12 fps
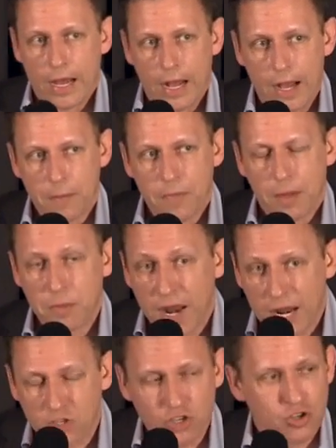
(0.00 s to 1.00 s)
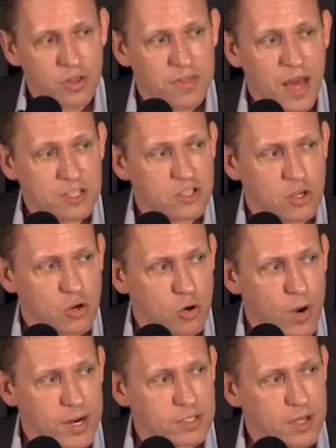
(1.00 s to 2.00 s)
I'm not actually sure that that's the
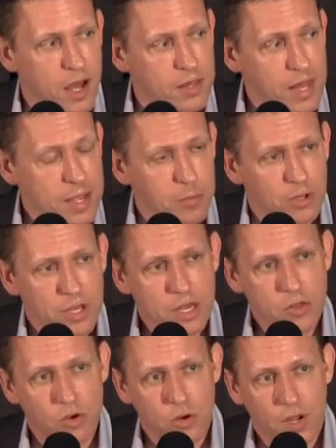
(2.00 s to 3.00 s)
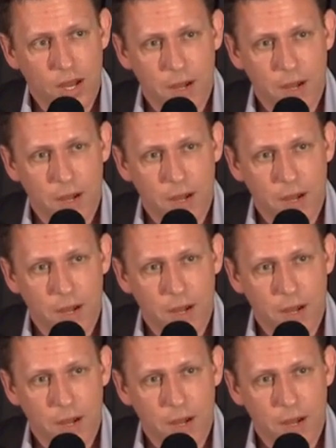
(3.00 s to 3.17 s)
correct label either.